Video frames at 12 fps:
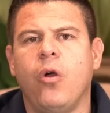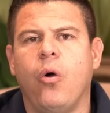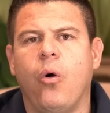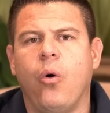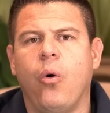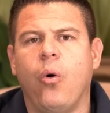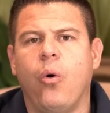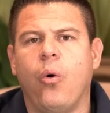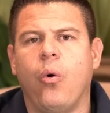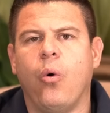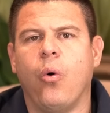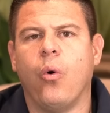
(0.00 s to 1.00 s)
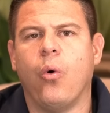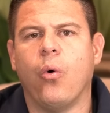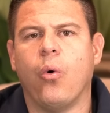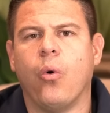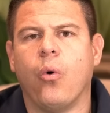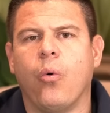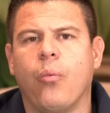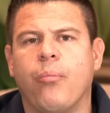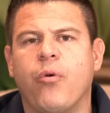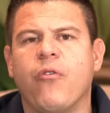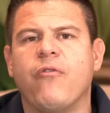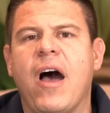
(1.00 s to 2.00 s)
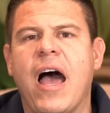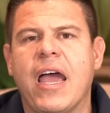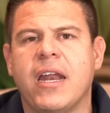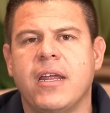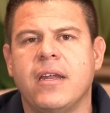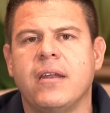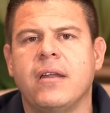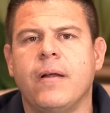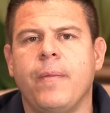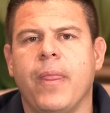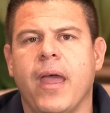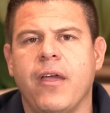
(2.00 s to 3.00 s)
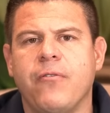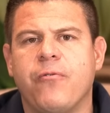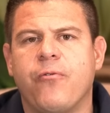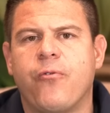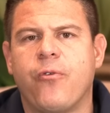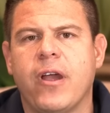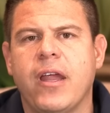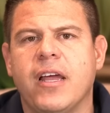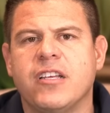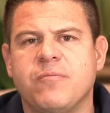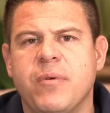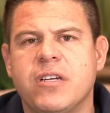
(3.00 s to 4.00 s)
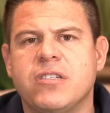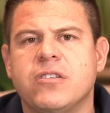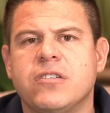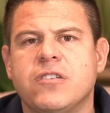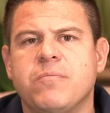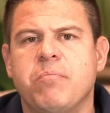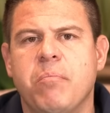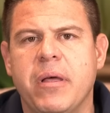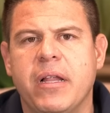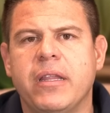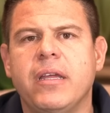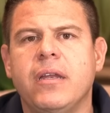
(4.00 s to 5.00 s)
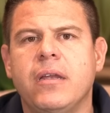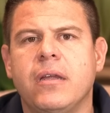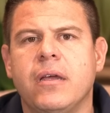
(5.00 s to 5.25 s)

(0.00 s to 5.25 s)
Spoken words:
or providing a free asbestos building